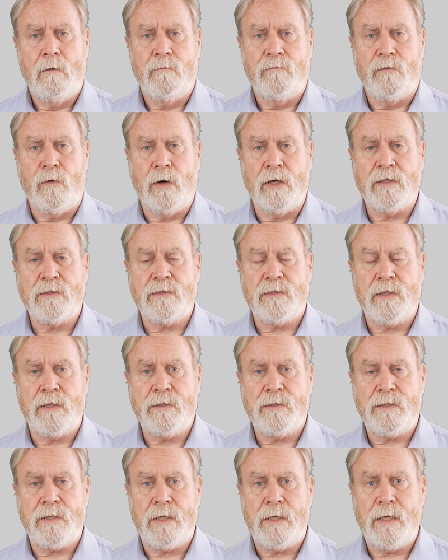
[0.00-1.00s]
For
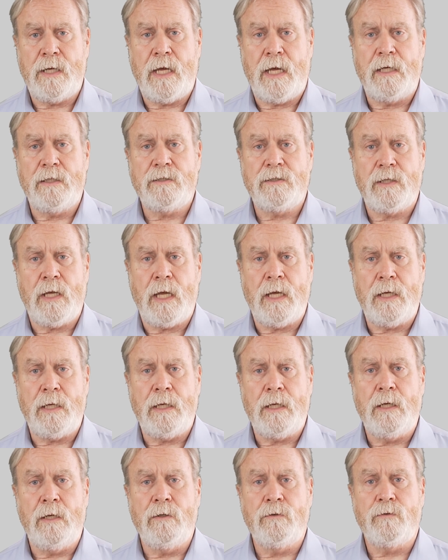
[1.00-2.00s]
instance, in an S A
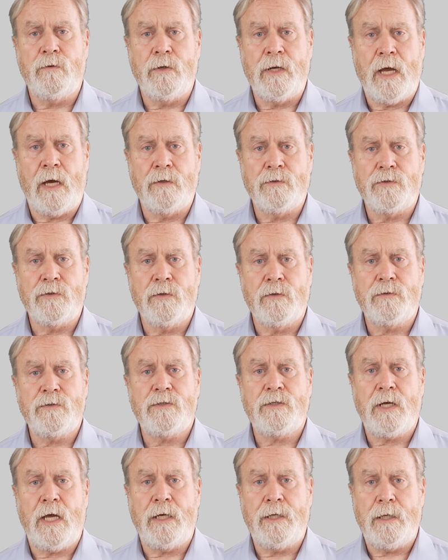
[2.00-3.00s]
E International
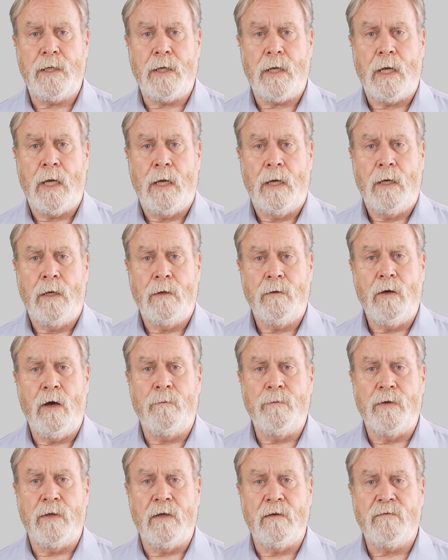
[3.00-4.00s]
study,
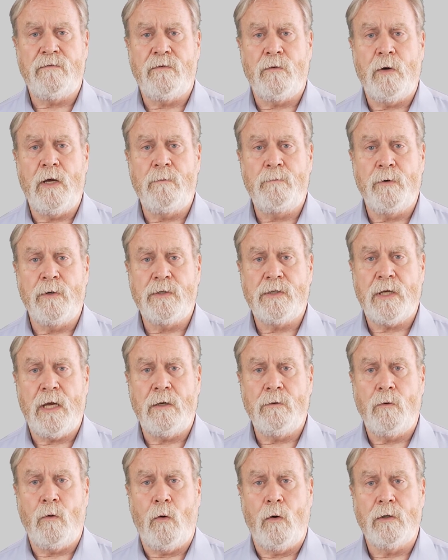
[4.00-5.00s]
noted a three
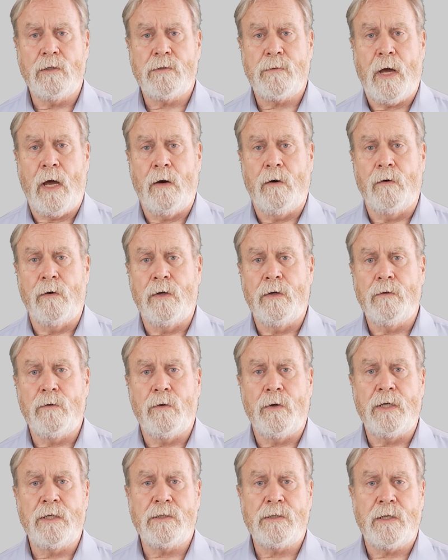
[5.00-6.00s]
percent horsepower
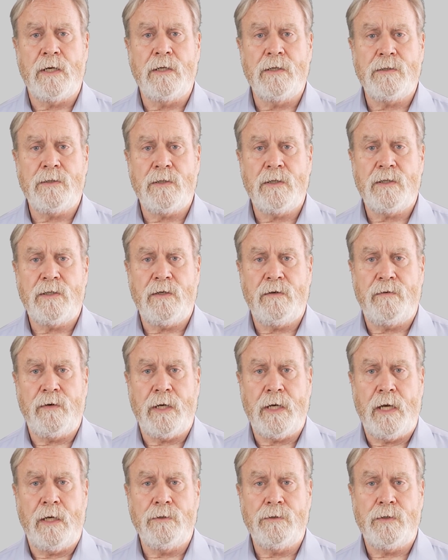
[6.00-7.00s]
increase on a
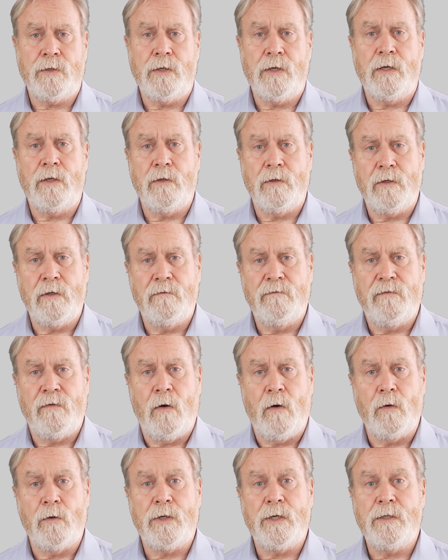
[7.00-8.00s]
specific engine under
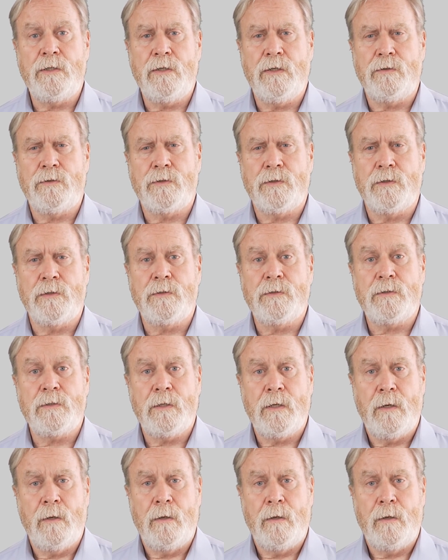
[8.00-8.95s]
controlled conditions.